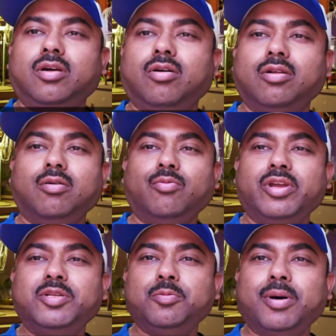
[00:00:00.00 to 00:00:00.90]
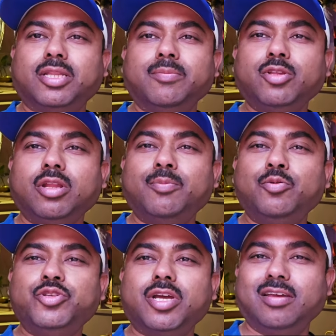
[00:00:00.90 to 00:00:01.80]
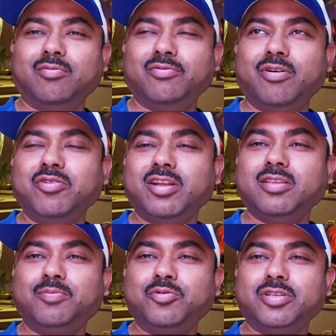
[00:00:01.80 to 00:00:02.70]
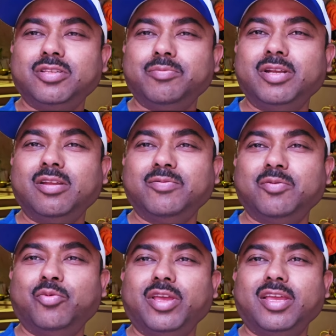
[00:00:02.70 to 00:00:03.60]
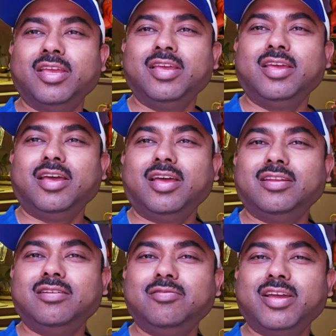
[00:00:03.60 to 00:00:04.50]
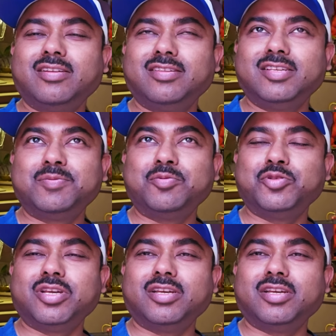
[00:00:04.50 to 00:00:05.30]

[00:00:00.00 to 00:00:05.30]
On our way to Badamtala Puja, we found another puja in the middle of the way, and look at this puja.